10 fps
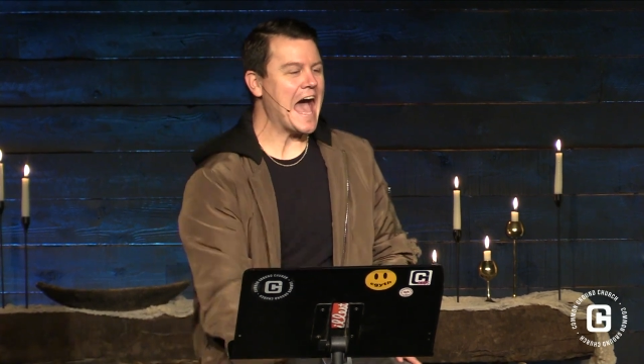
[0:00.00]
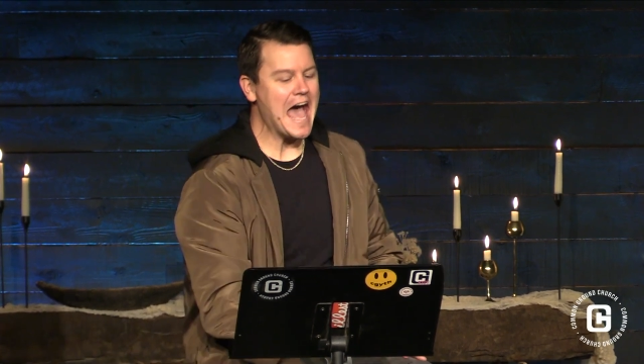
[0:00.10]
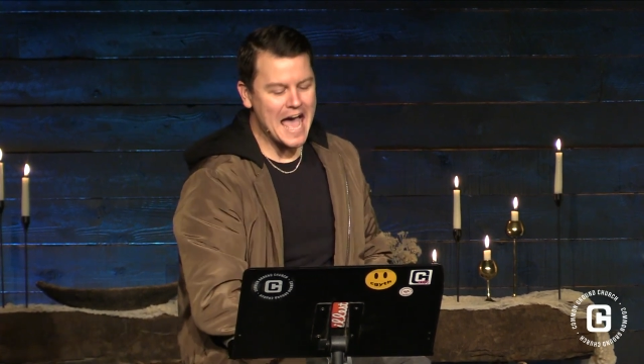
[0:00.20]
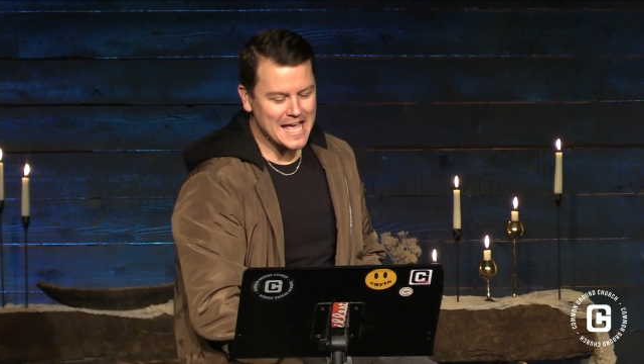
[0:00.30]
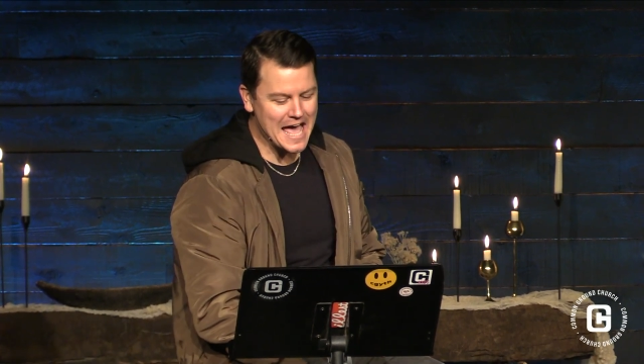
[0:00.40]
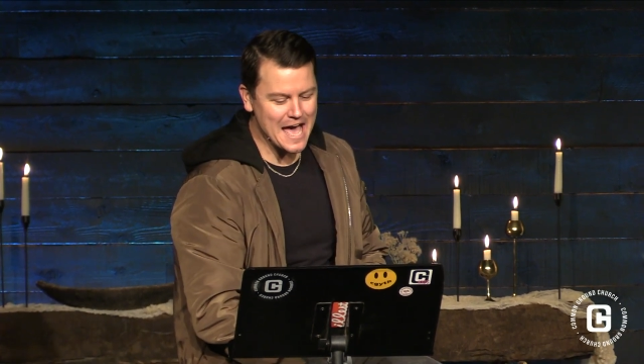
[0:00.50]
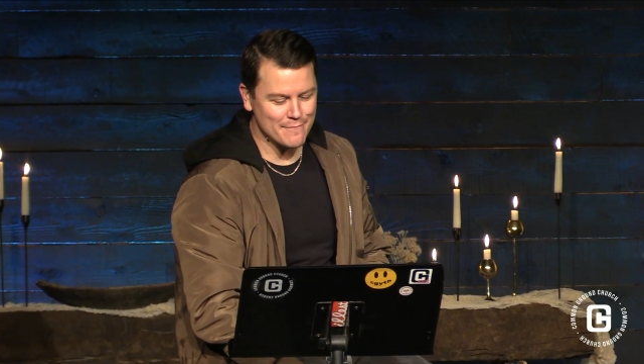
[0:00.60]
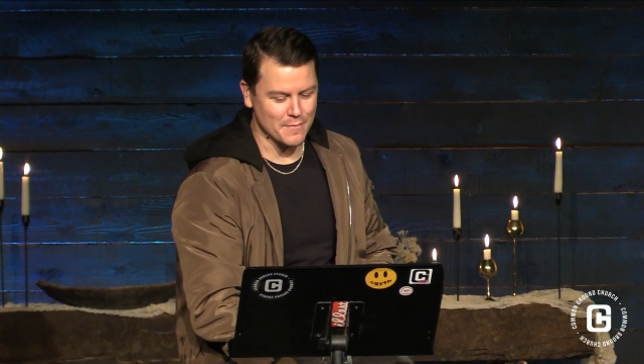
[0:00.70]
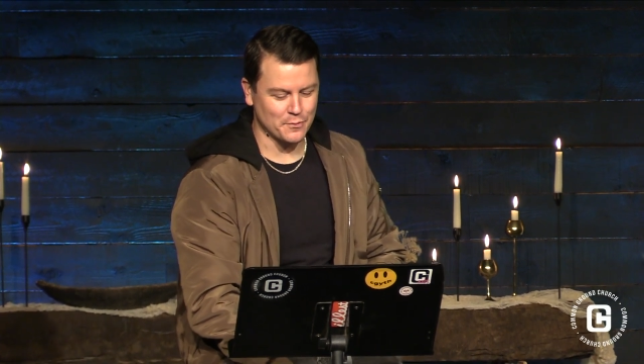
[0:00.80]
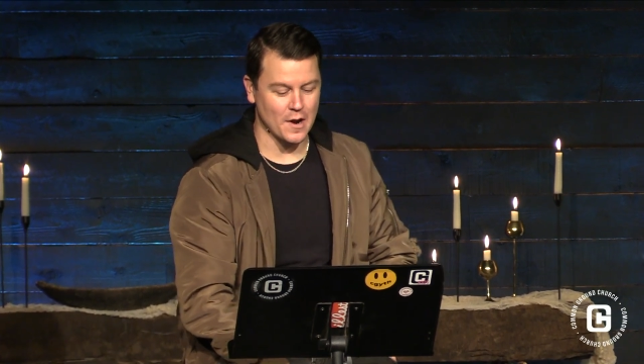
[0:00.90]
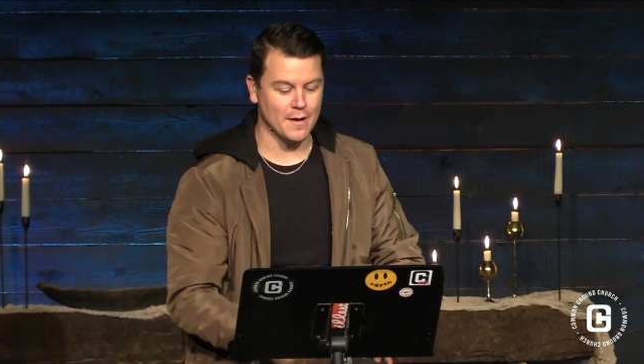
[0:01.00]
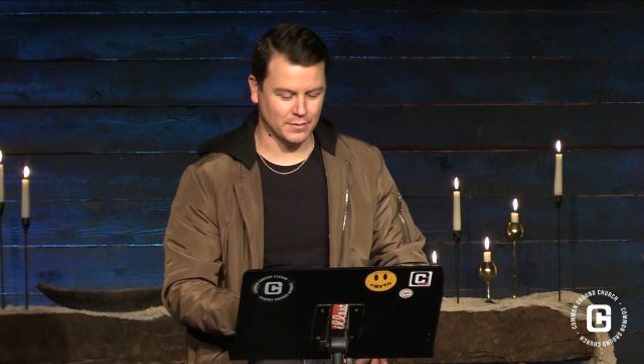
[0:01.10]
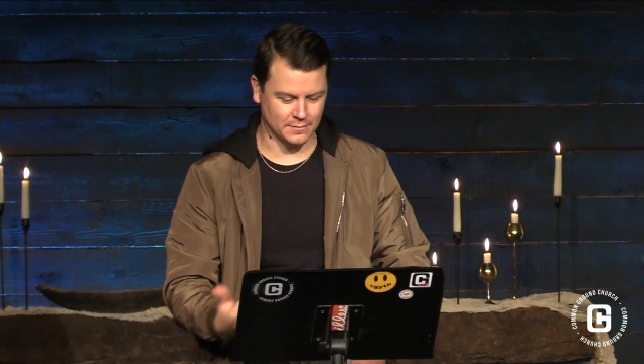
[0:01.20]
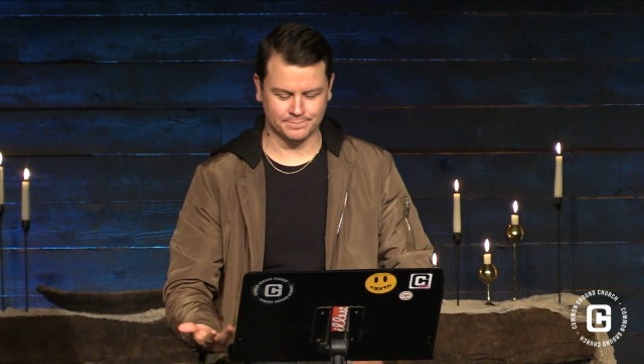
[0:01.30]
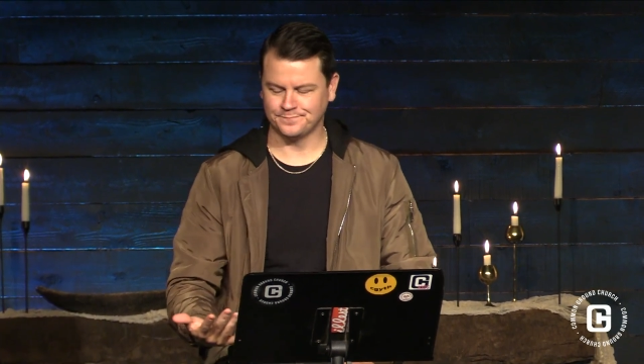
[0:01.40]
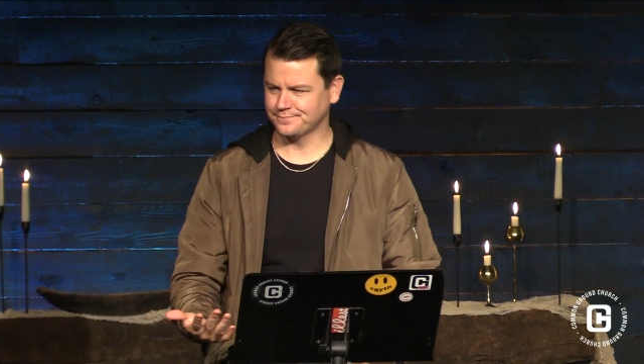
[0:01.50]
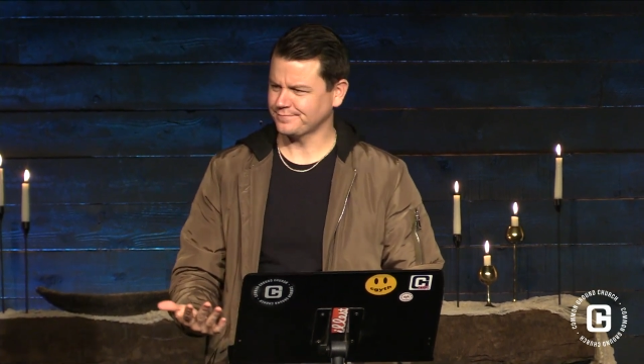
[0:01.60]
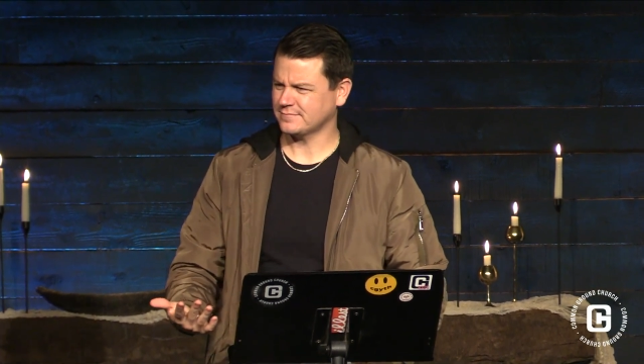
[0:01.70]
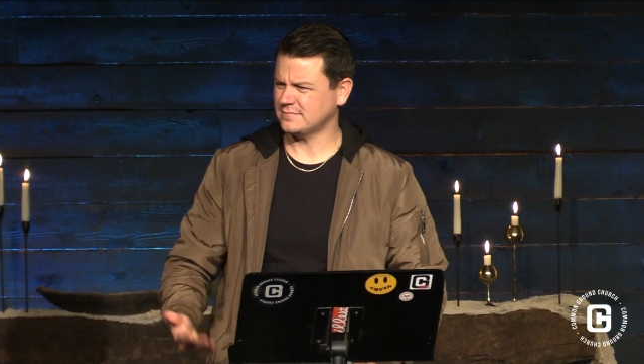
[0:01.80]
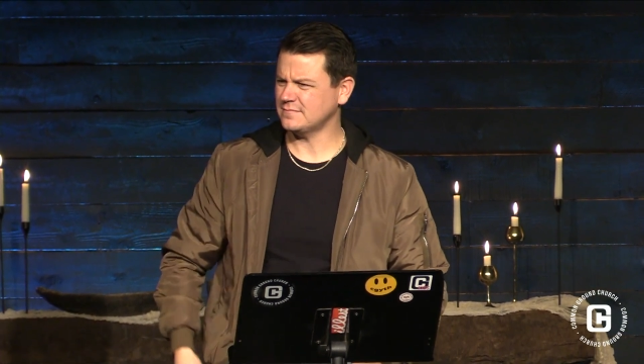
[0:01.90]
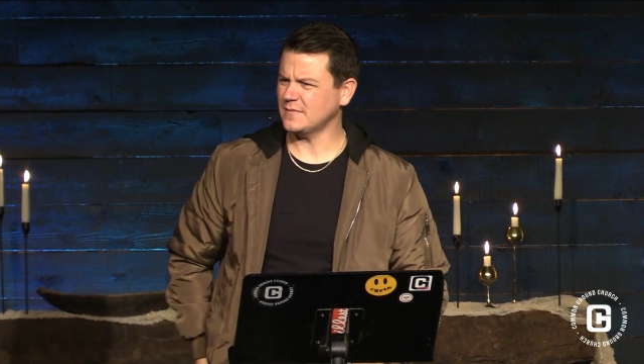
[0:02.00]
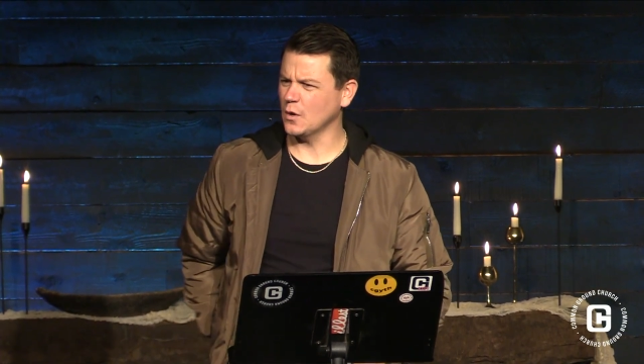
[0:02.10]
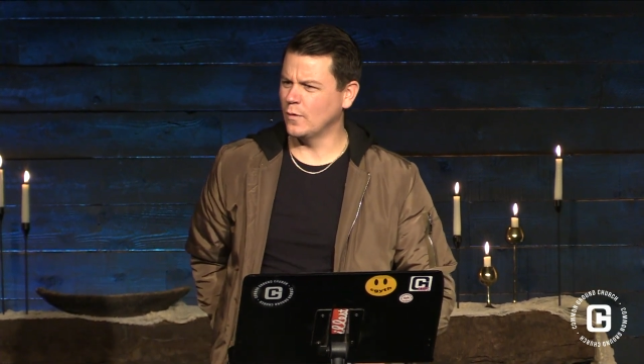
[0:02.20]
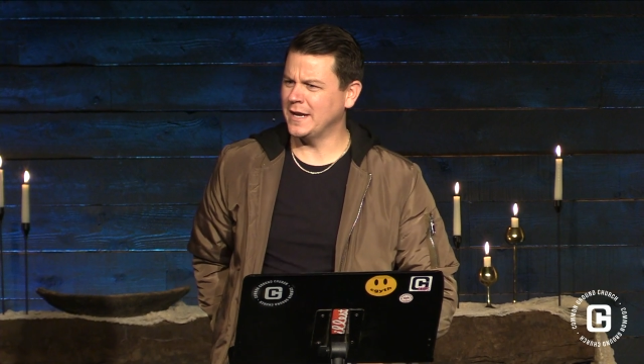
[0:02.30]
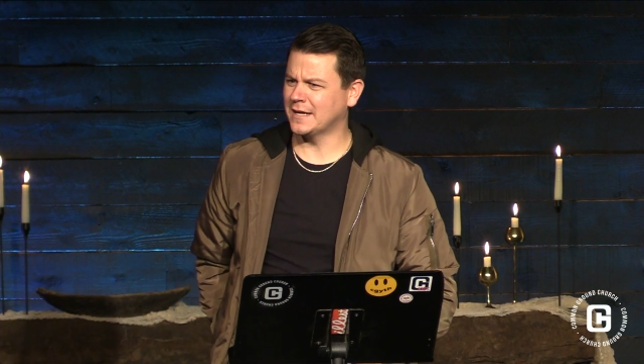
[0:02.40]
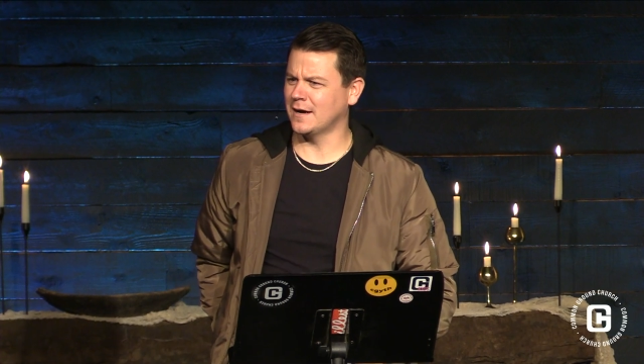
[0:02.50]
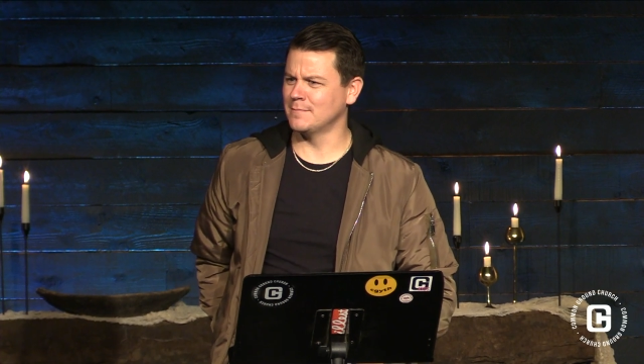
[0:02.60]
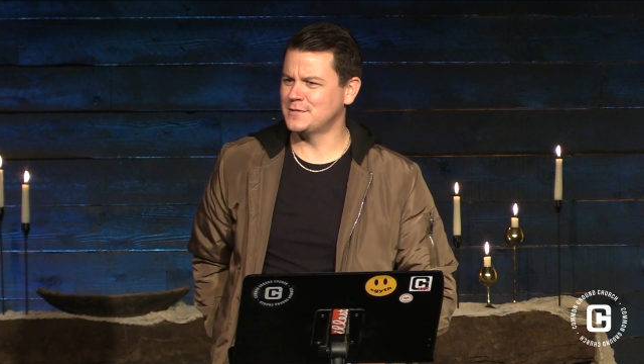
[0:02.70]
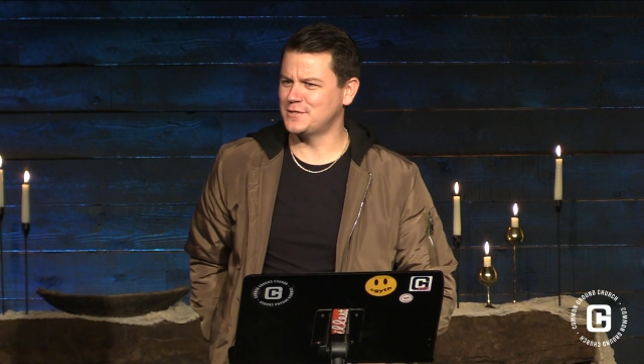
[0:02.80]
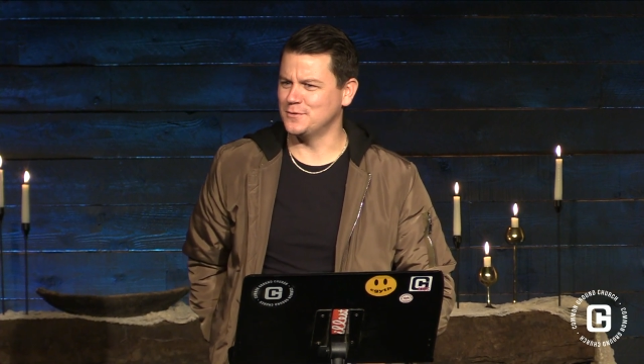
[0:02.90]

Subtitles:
I have a problem when it comes